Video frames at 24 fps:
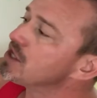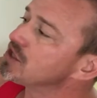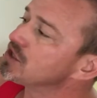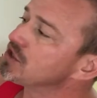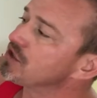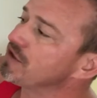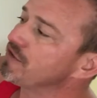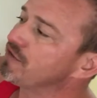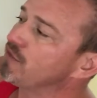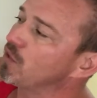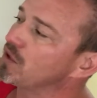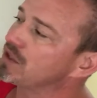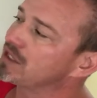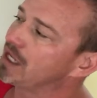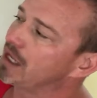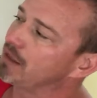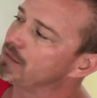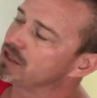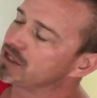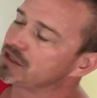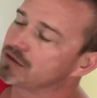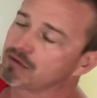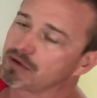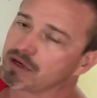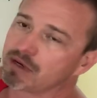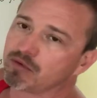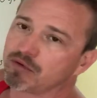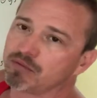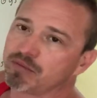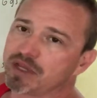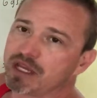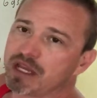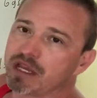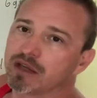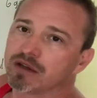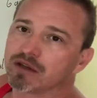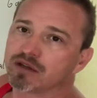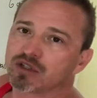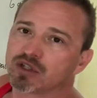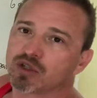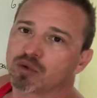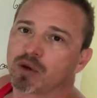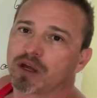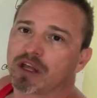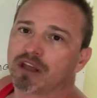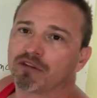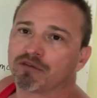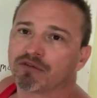So the four times three would be
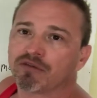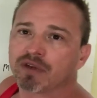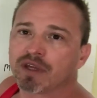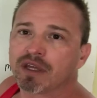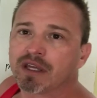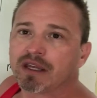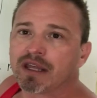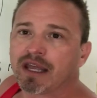12.